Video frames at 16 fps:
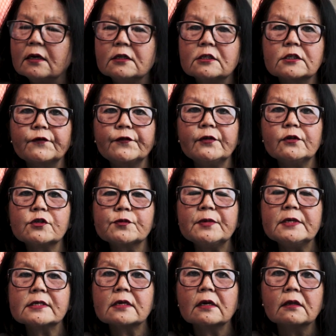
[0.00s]
Suffused
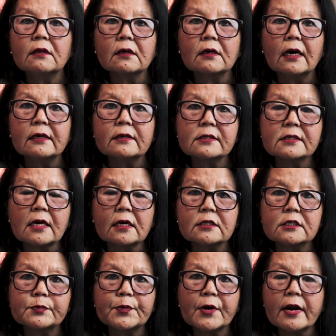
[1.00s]
means the color
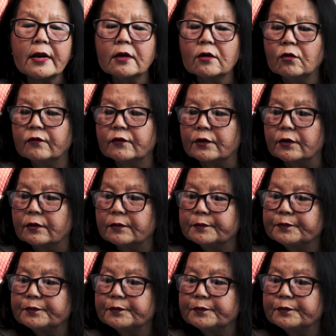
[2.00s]
started spreading over.